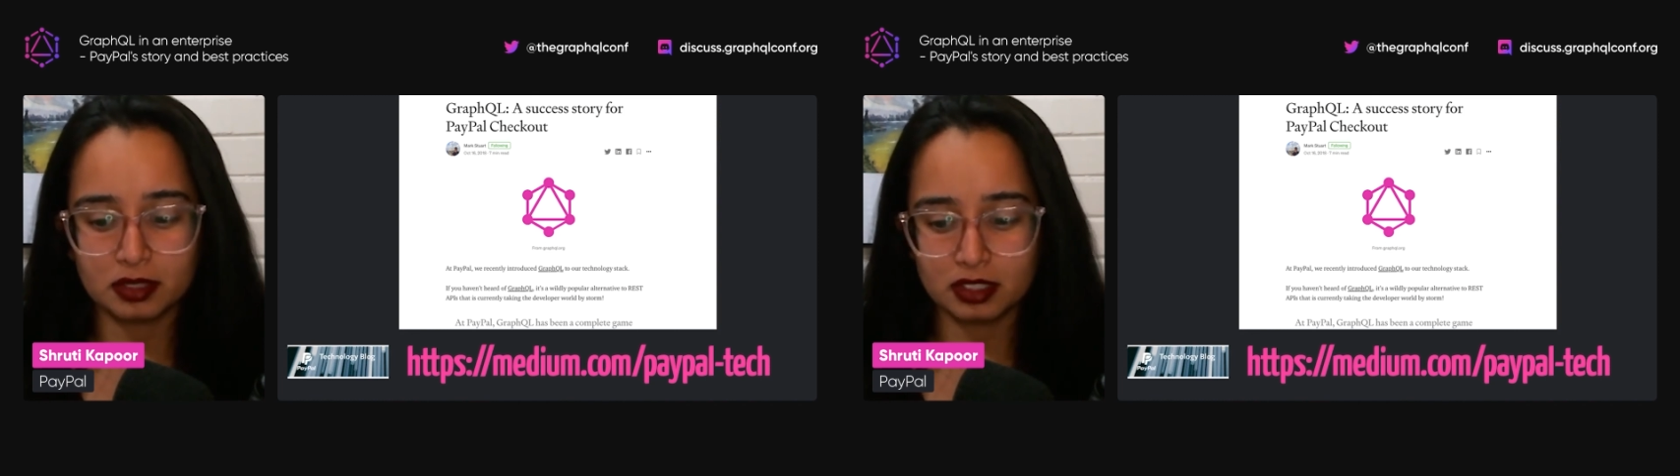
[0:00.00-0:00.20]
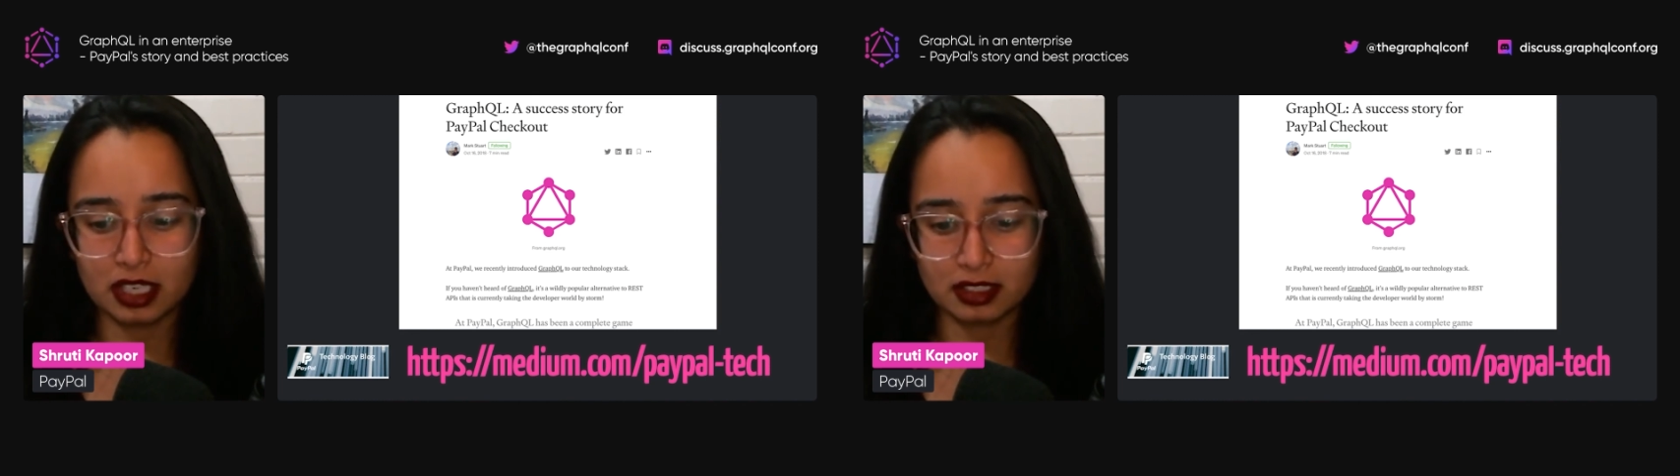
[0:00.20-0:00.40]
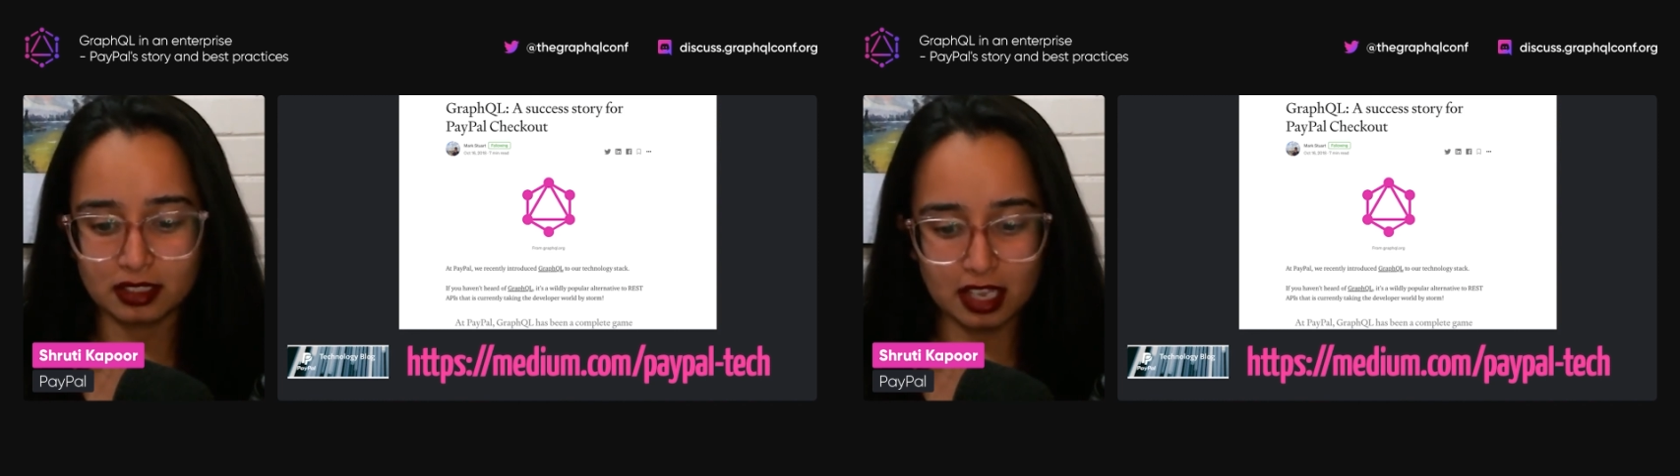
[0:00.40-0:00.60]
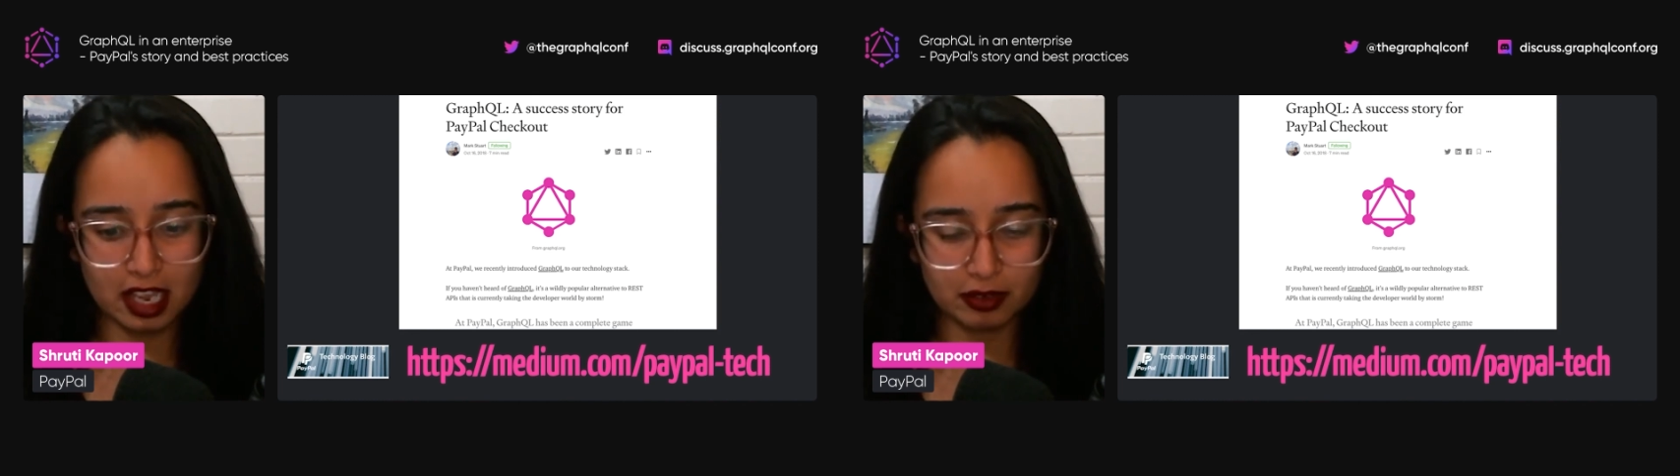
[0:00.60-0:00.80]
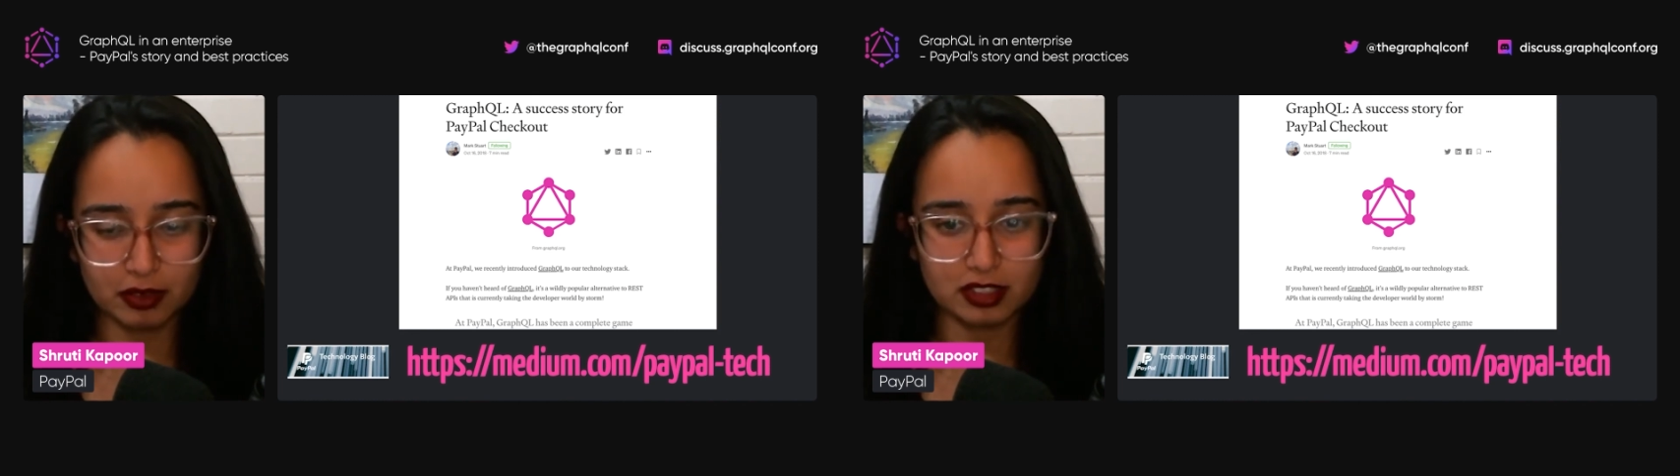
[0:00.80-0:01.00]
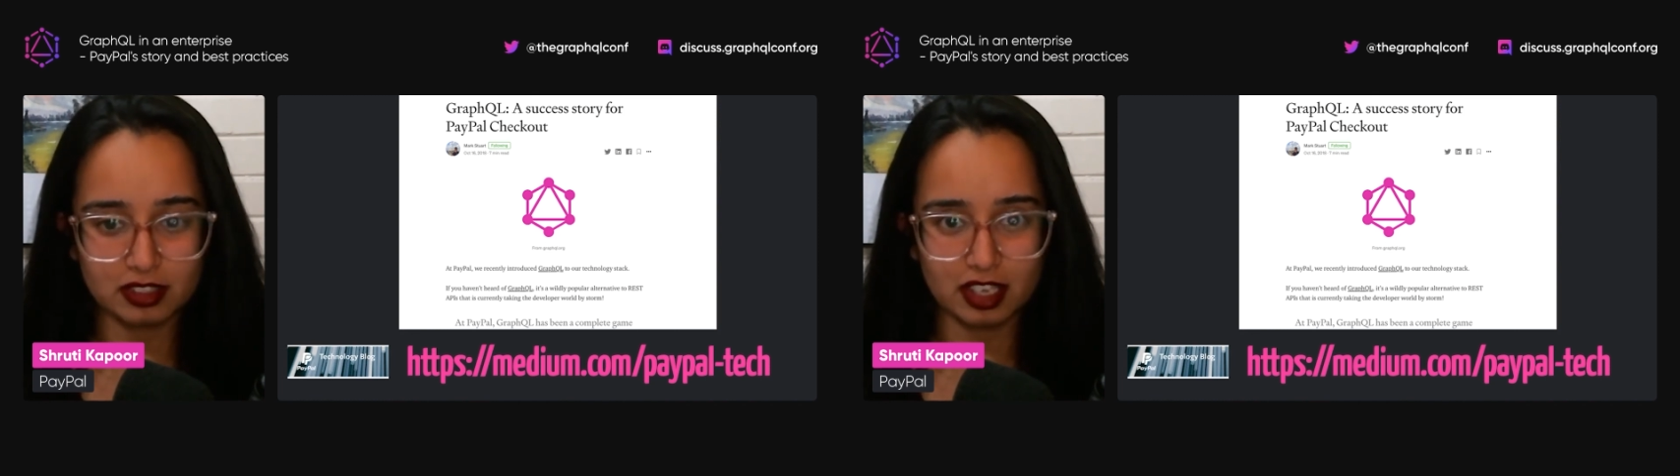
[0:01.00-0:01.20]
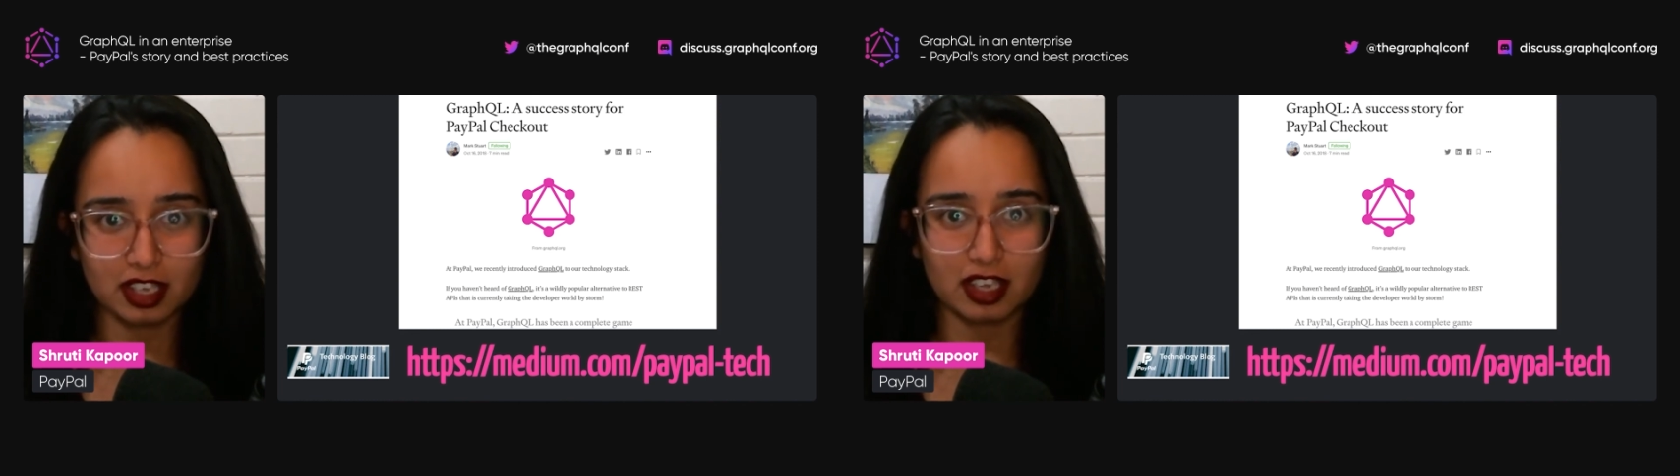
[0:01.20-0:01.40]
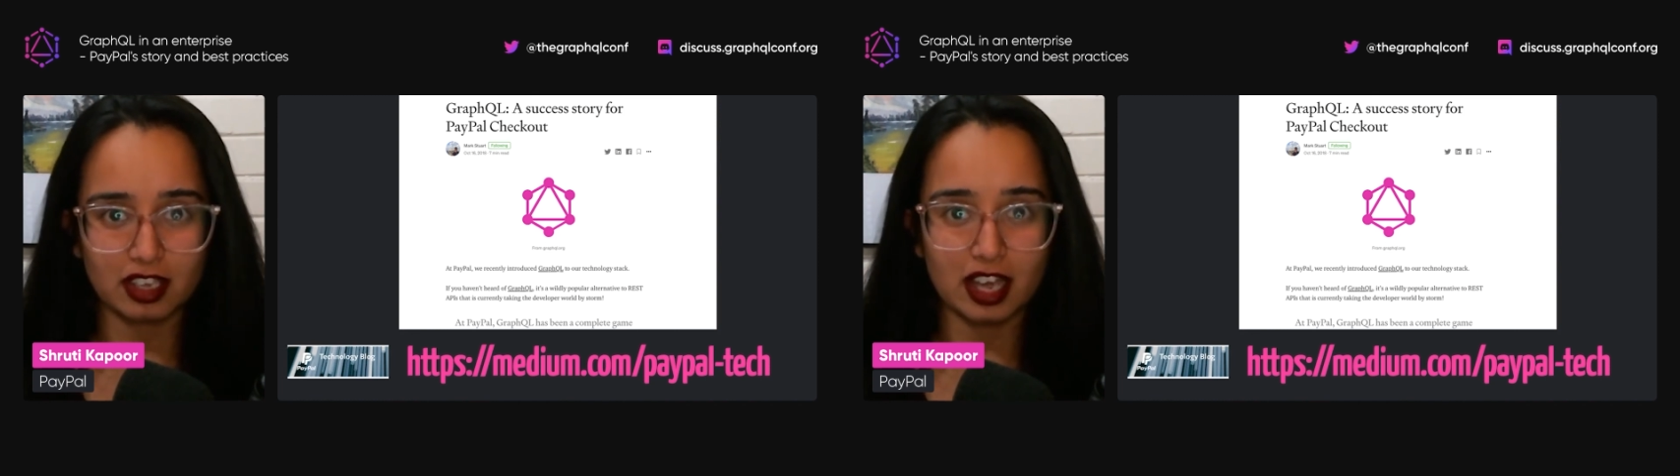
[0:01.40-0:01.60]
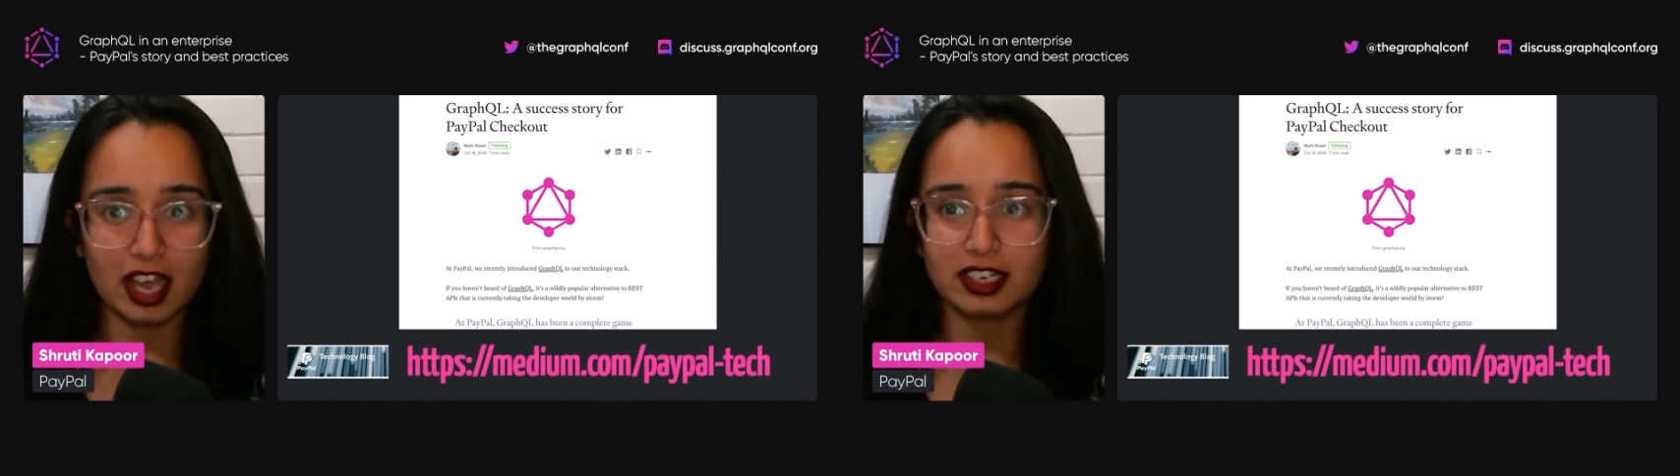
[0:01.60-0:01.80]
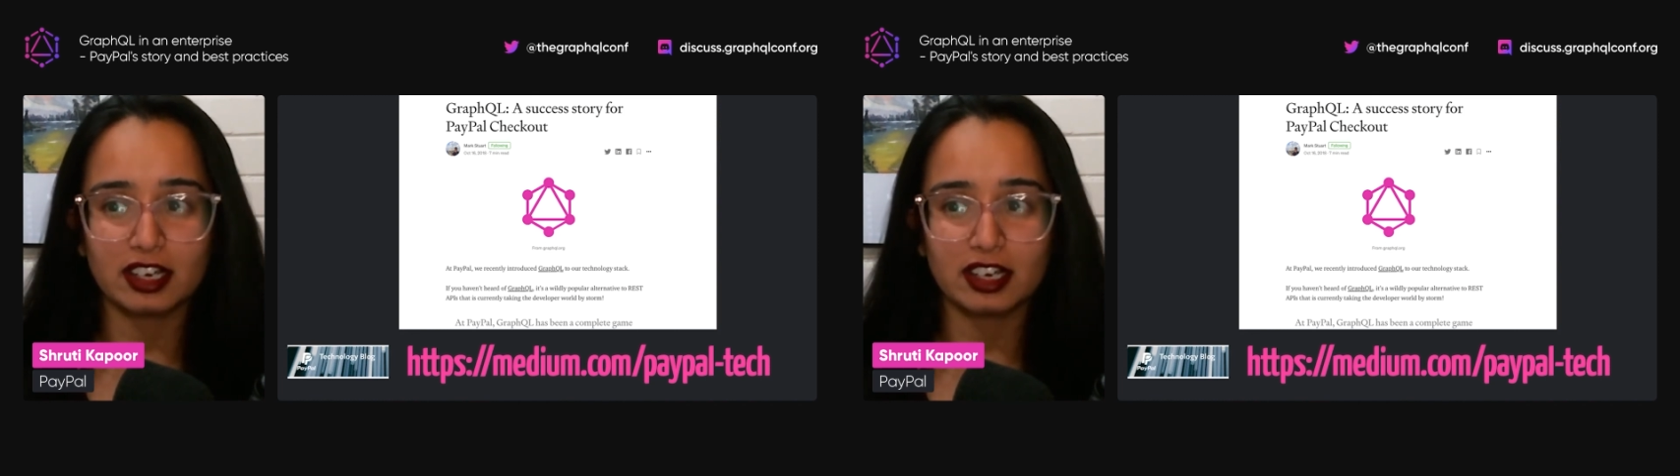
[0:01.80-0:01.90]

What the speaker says: that was a guiding